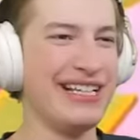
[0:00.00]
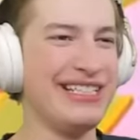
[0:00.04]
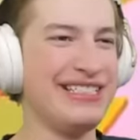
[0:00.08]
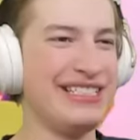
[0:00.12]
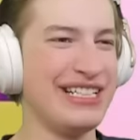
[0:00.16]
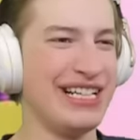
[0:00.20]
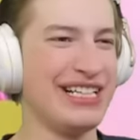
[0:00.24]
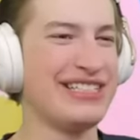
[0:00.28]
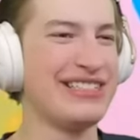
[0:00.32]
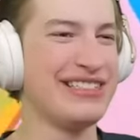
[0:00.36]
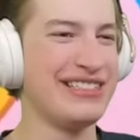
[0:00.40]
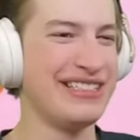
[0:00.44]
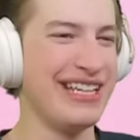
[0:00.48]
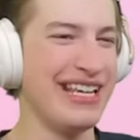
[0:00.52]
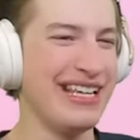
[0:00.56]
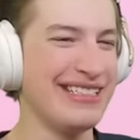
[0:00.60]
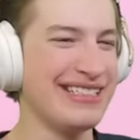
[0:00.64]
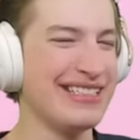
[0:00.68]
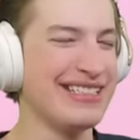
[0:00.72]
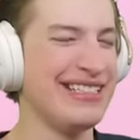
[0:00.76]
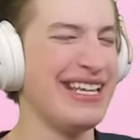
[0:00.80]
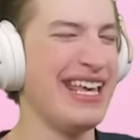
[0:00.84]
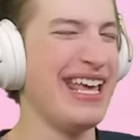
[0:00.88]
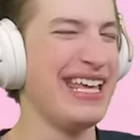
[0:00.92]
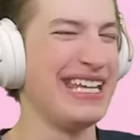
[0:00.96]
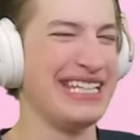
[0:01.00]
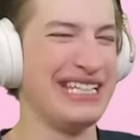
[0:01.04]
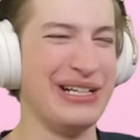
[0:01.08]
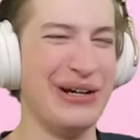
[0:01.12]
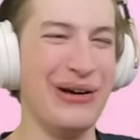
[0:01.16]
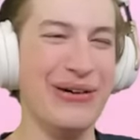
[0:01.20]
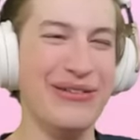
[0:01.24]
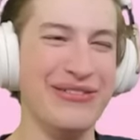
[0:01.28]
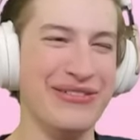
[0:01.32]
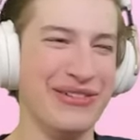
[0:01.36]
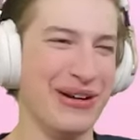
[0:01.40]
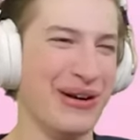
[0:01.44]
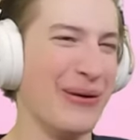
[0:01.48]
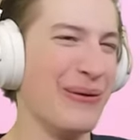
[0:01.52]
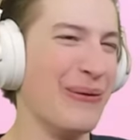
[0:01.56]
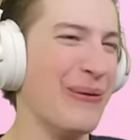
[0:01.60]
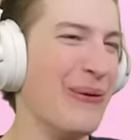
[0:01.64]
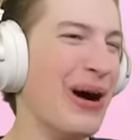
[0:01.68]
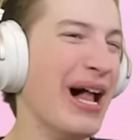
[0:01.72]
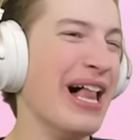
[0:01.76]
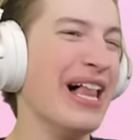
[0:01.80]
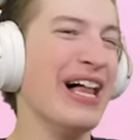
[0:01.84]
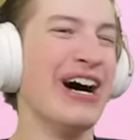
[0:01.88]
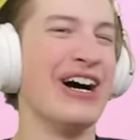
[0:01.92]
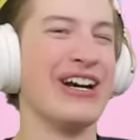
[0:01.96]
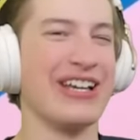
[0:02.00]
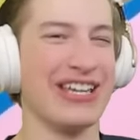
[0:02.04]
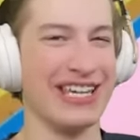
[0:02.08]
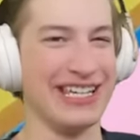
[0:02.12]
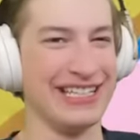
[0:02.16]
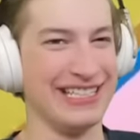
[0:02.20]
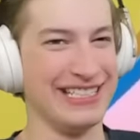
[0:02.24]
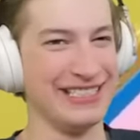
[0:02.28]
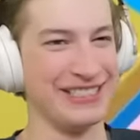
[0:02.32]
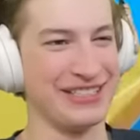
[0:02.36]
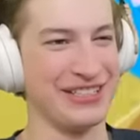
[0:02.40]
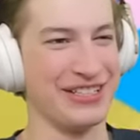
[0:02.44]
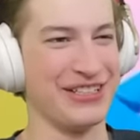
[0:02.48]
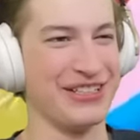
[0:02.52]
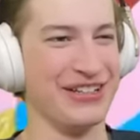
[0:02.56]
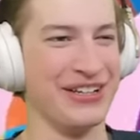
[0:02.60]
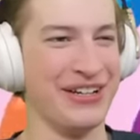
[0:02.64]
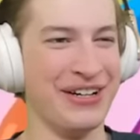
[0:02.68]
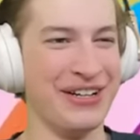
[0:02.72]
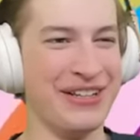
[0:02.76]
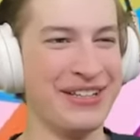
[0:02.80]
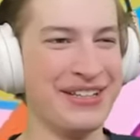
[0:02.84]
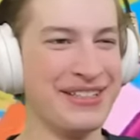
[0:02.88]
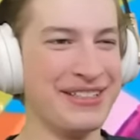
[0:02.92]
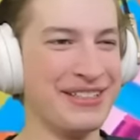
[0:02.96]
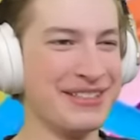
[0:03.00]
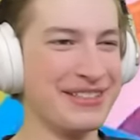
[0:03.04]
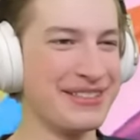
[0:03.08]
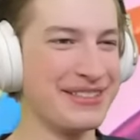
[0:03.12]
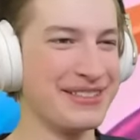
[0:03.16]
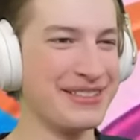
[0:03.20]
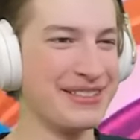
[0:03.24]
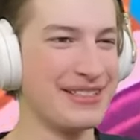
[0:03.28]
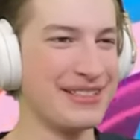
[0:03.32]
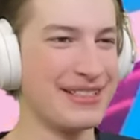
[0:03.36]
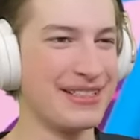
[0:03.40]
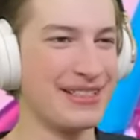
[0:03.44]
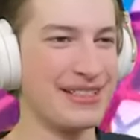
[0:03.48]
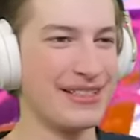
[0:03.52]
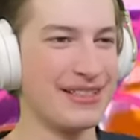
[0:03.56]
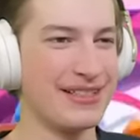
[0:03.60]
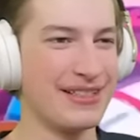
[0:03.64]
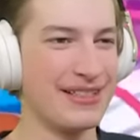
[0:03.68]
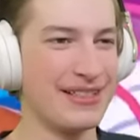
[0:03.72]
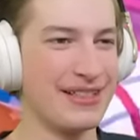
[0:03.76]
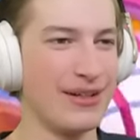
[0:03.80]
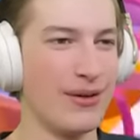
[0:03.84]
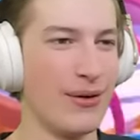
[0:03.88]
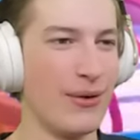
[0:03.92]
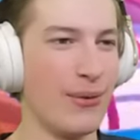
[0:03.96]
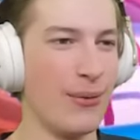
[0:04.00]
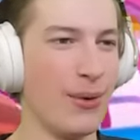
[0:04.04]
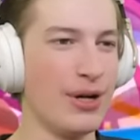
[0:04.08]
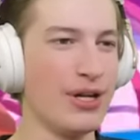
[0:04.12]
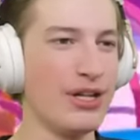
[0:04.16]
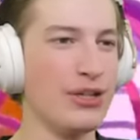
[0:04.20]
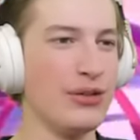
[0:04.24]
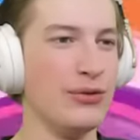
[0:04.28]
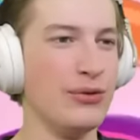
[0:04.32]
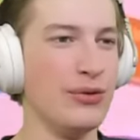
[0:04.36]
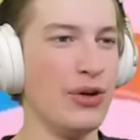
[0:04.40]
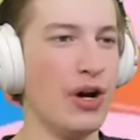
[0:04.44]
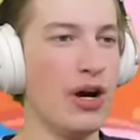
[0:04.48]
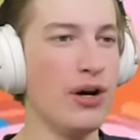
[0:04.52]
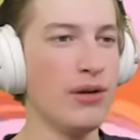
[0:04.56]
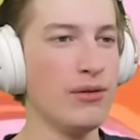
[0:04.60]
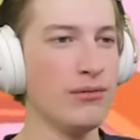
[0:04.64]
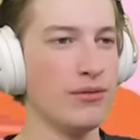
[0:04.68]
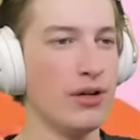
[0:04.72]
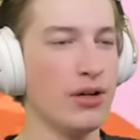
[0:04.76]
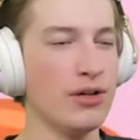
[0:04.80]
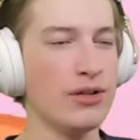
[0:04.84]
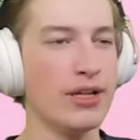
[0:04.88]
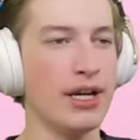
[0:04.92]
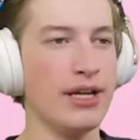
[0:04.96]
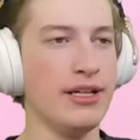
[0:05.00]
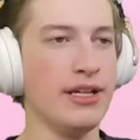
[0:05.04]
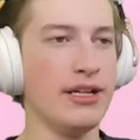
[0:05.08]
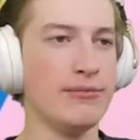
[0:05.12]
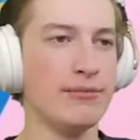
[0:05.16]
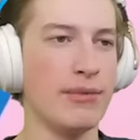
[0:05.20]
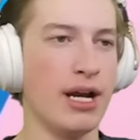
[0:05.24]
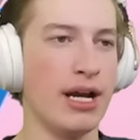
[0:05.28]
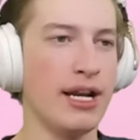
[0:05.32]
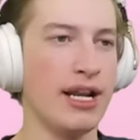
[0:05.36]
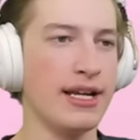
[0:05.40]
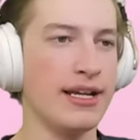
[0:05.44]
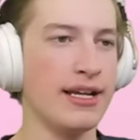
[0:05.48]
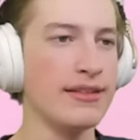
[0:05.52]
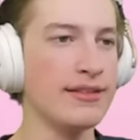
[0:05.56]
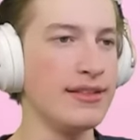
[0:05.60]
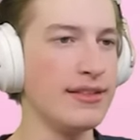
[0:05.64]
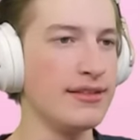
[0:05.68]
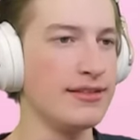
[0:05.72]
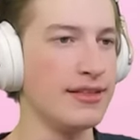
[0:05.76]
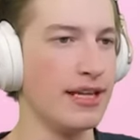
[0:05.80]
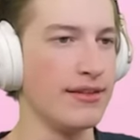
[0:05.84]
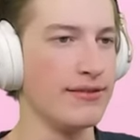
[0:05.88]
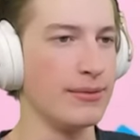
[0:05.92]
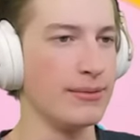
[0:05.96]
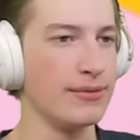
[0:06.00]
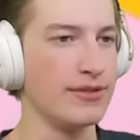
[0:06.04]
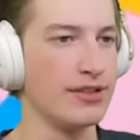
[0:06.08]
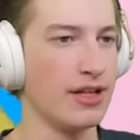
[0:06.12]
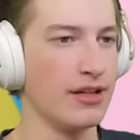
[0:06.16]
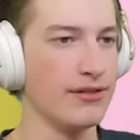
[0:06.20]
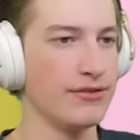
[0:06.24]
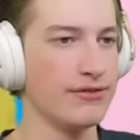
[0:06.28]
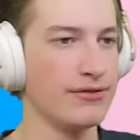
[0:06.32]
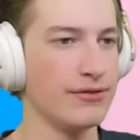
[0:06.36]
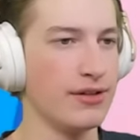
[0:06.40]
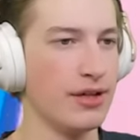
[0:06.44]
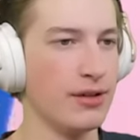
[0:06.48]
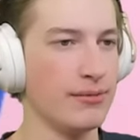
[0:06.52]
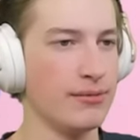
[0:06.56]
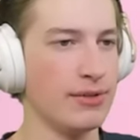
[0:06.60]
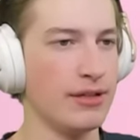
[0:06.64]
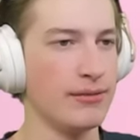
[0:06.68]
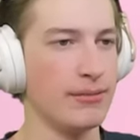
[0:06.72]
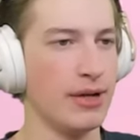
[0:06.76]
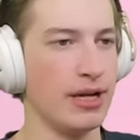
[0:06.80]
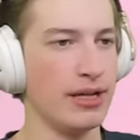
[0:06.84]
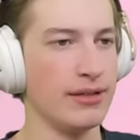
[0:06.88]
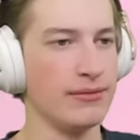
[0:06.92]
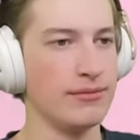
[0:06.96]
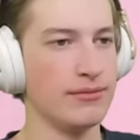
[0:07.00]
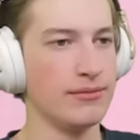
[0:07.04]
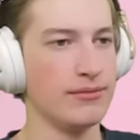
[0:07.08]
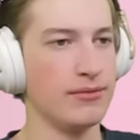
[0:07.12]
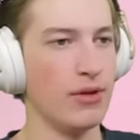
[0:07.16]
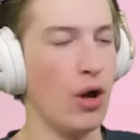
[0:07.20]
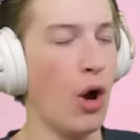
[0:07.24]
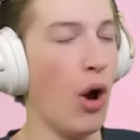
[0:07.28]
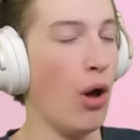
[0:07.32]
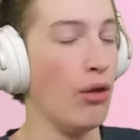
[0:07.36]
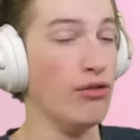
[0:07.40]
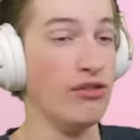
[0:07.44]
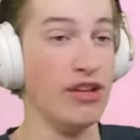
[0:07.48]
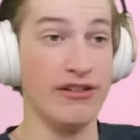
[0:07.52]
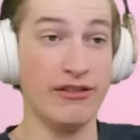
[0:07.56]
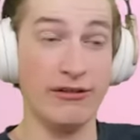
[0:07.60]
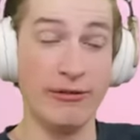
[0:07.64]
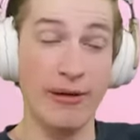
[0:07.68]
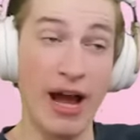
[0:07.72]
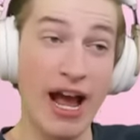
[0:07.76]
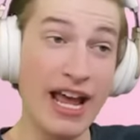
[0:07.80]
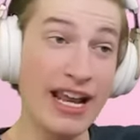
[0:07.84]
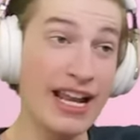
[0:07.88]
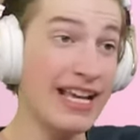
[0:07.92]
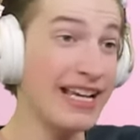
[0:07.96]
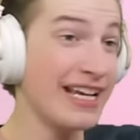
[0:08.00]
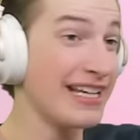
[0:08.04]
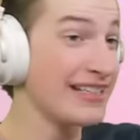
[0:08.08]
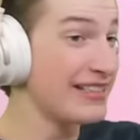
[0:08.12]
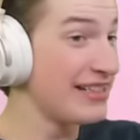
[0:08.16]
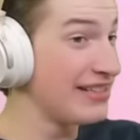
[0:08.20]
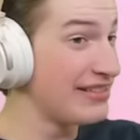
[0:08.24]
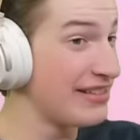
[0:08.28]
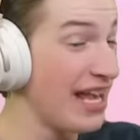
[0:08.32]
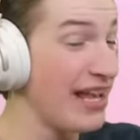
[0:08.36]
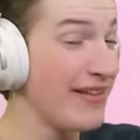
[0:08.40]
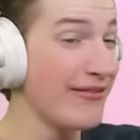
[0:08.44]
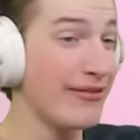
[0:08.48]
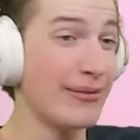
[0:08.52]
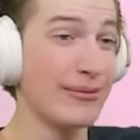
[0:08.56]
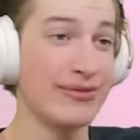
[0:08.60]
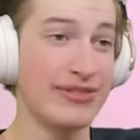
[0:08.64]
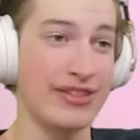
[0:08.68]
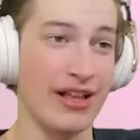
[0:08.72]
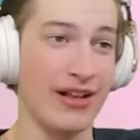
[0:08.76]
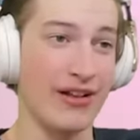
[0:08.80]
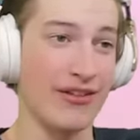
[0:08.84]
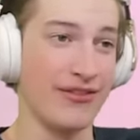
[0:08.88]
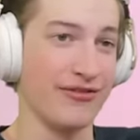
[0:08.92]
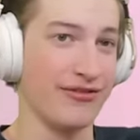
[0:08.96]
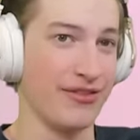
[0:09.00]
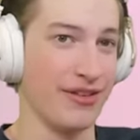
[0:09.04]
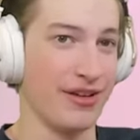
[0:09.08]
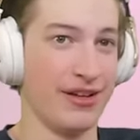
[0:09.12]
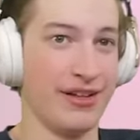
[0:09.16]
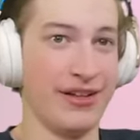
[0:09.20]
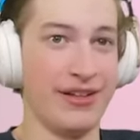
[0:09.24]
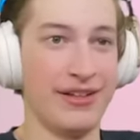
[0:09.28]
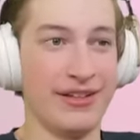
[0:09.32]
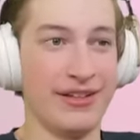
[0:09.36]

just they just hit it over while hugging each other. What are you? Oh, okay, never mind. I guess he saved himself. Oh, never mind. Oh, never mind. I guess he saved himself. Uh,